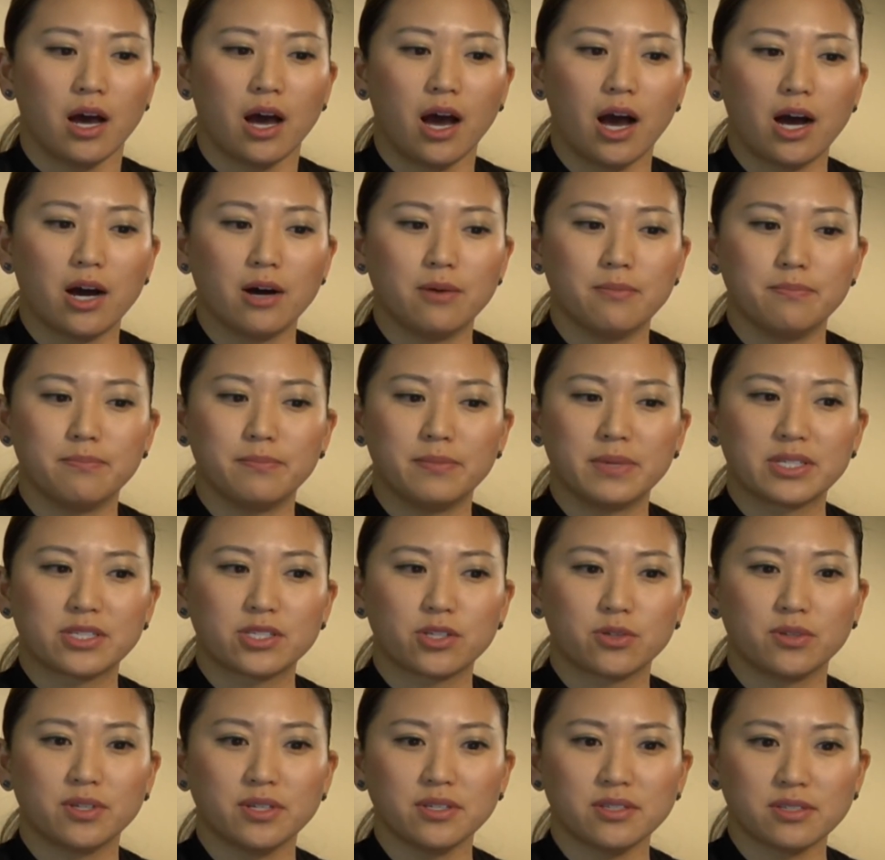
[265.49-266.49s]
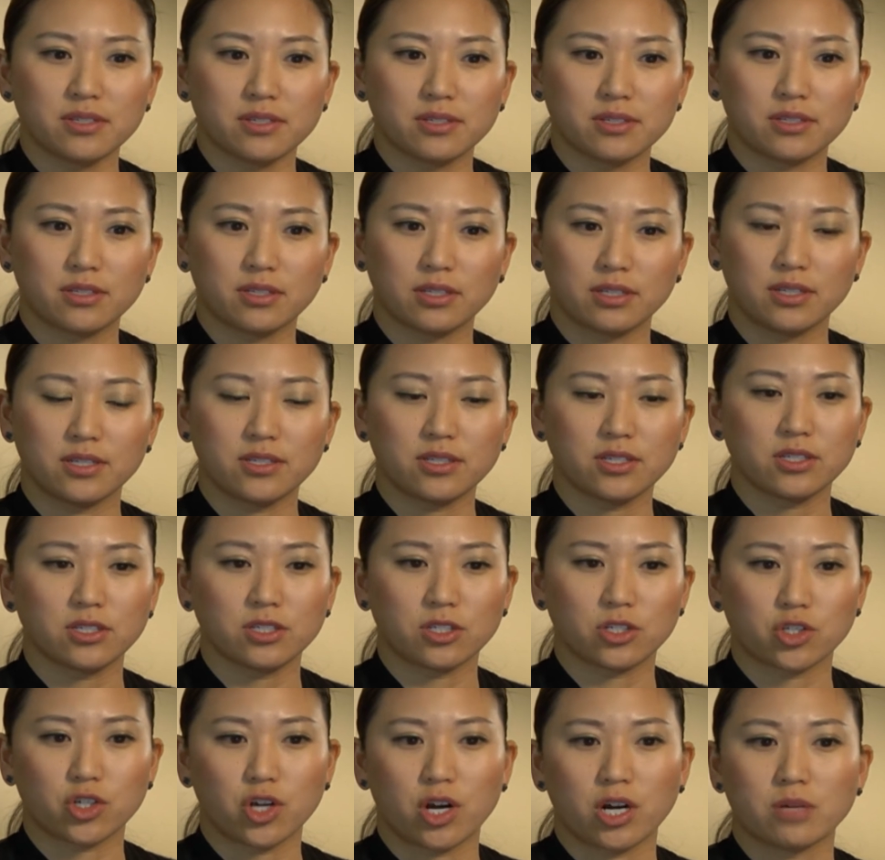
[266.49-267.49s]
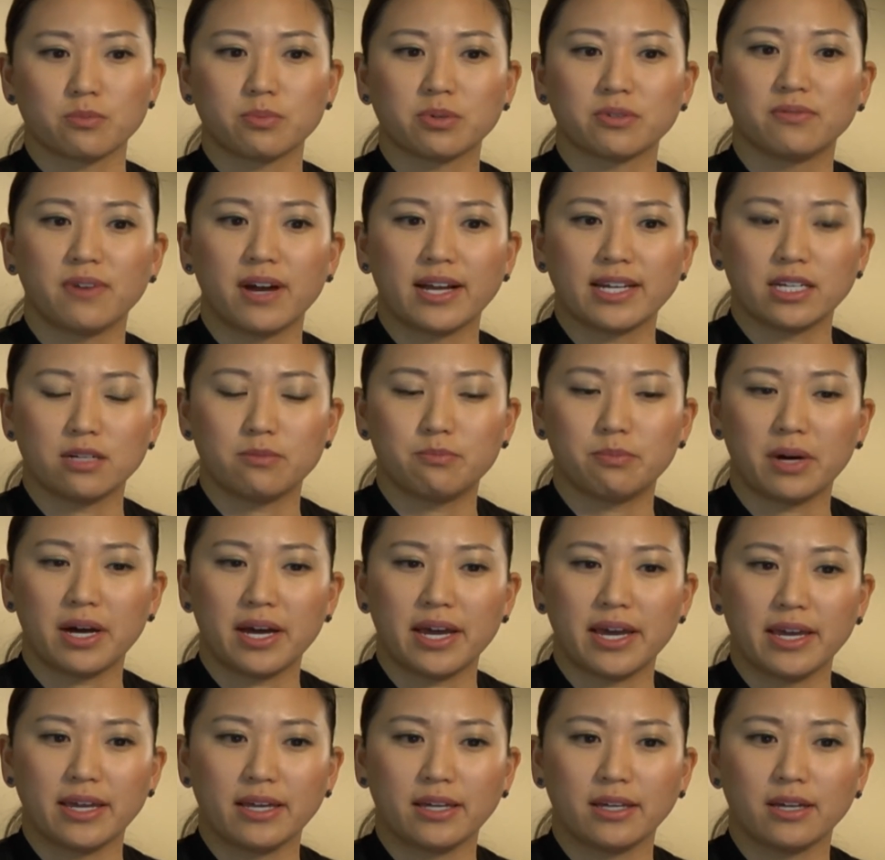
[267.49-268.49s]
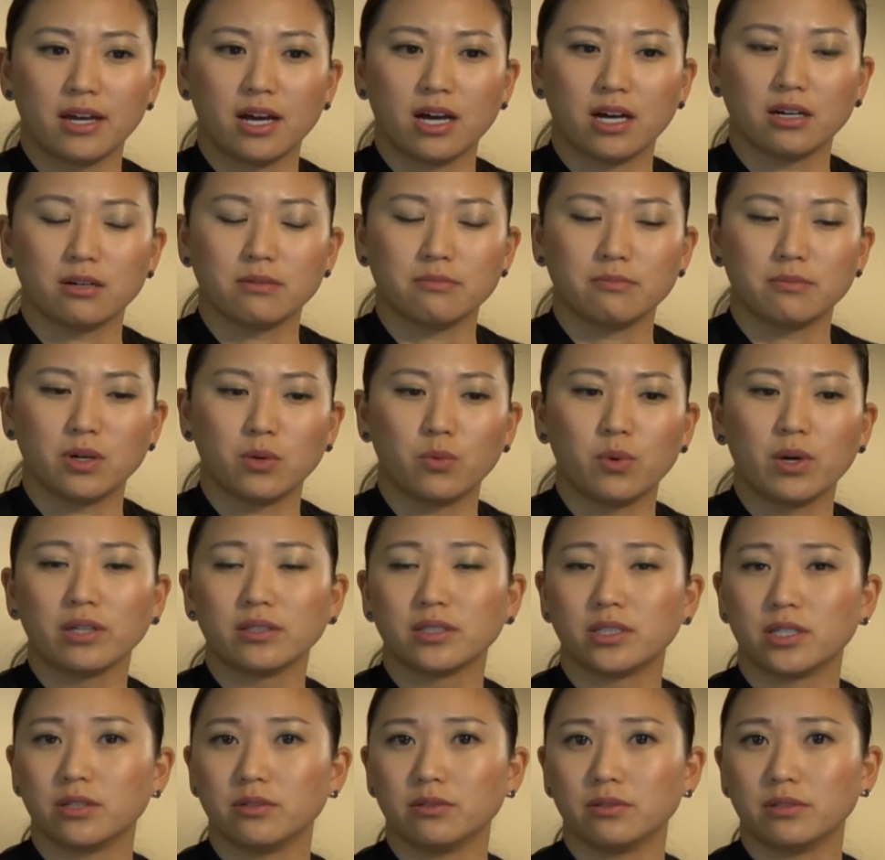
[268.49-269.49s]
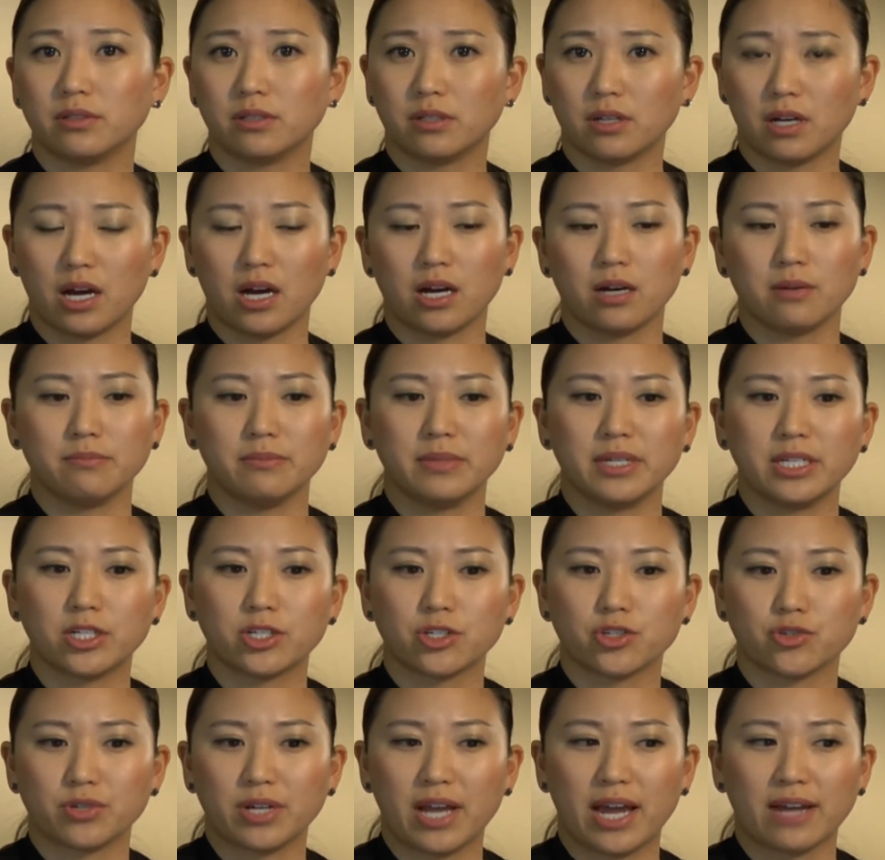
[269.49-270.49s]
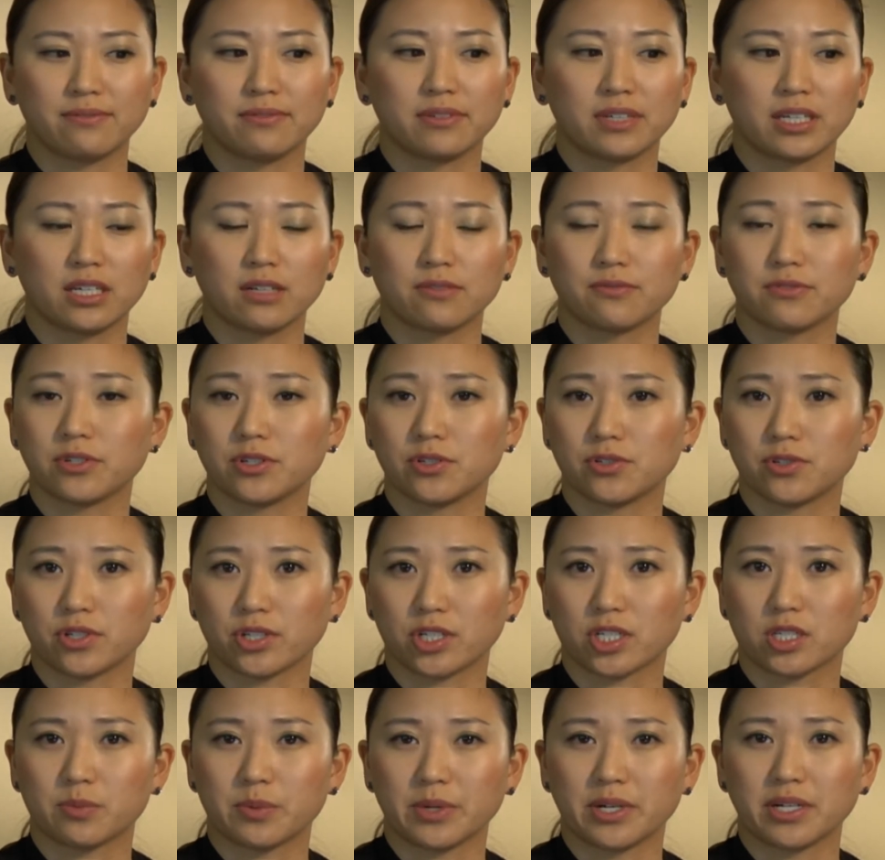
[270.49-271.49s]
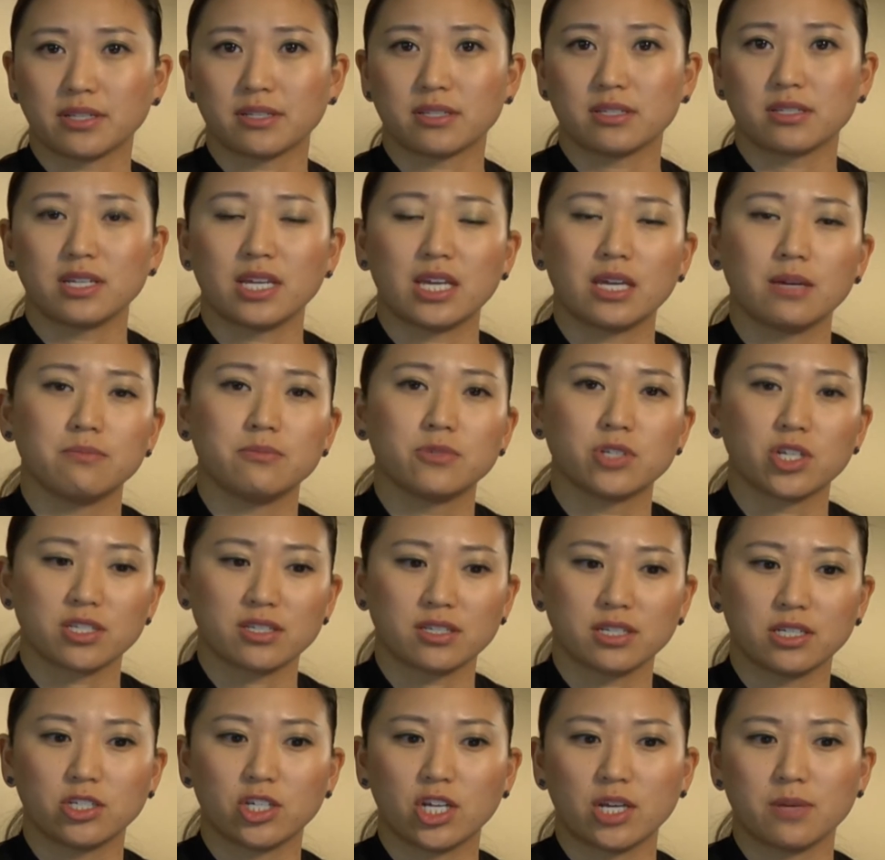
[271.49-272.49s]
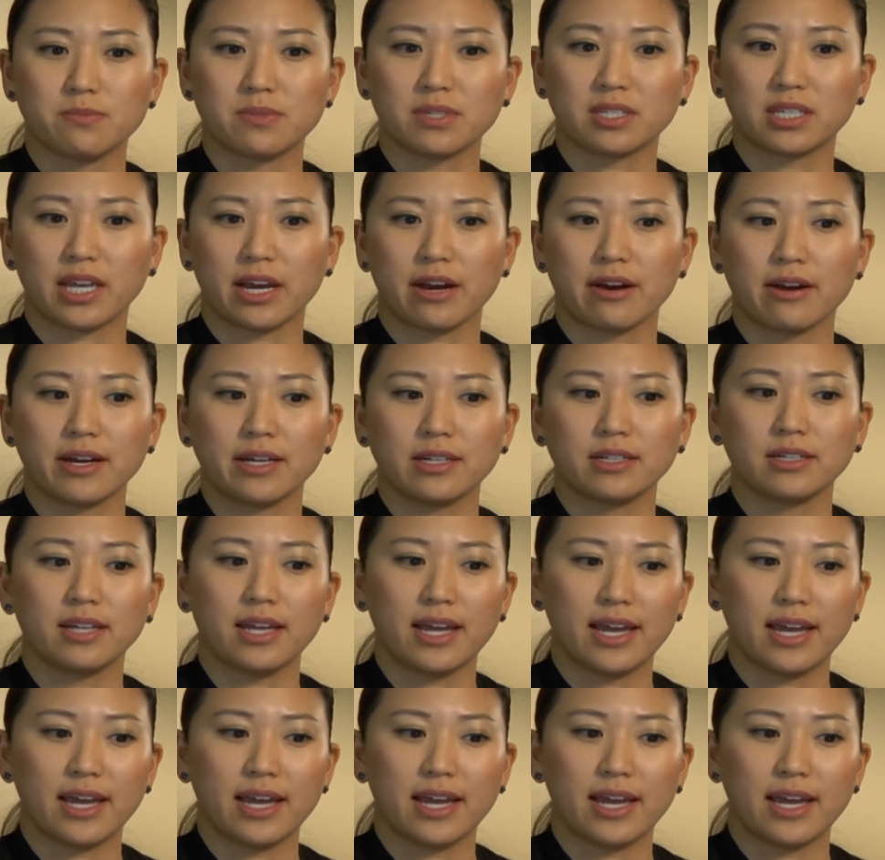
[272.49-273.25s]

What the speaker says: So this is a chart provided by a well-known industry advocate for user experience named Jesse James Garrett,